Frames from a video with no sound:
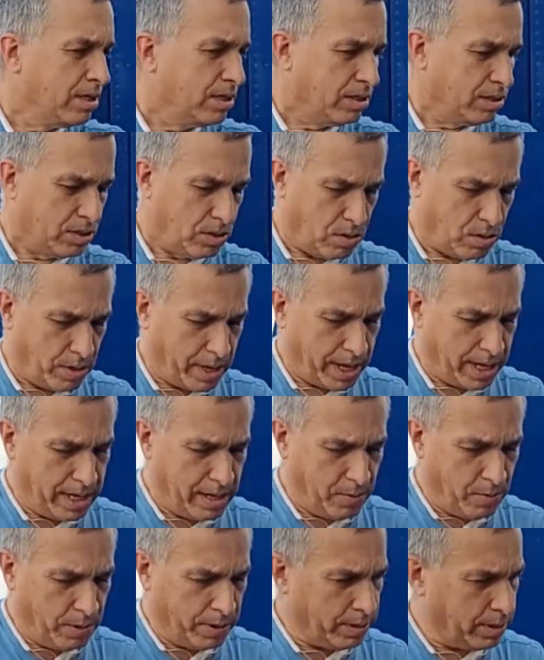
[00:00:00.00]
So
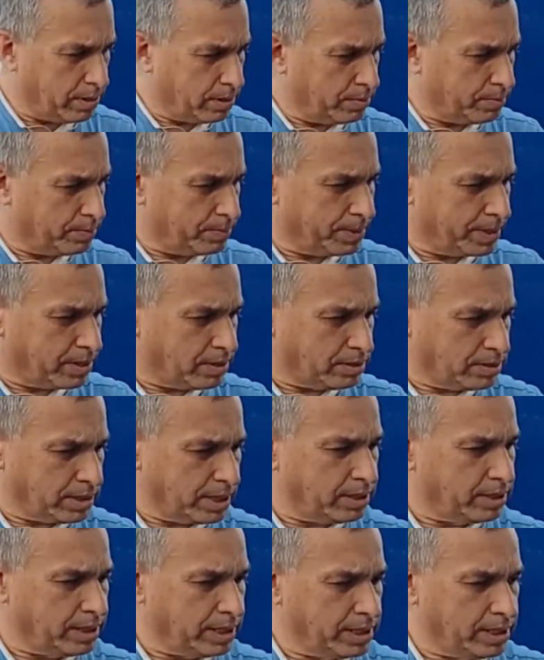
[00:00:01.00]
any, because
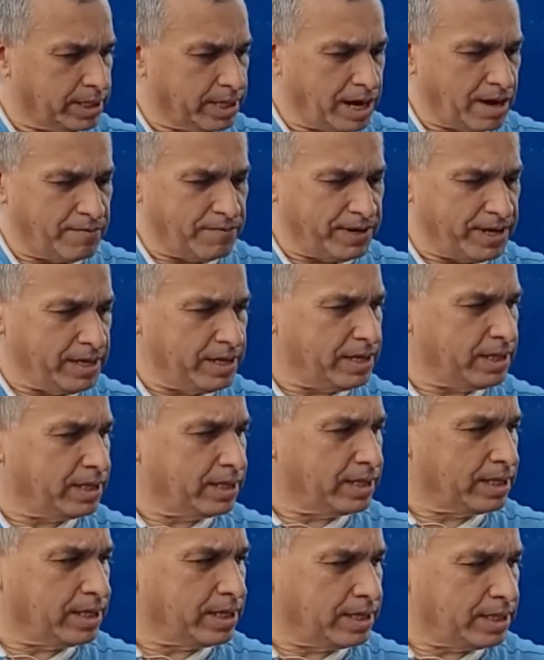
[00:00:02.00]
in, in the
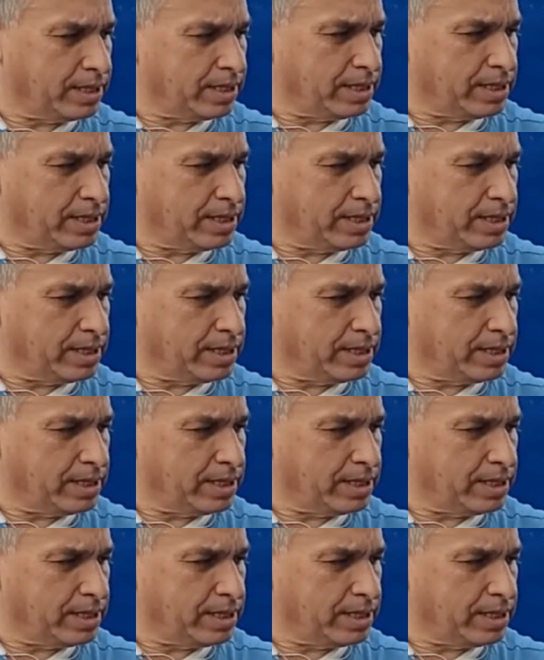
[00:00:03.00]
RV, the,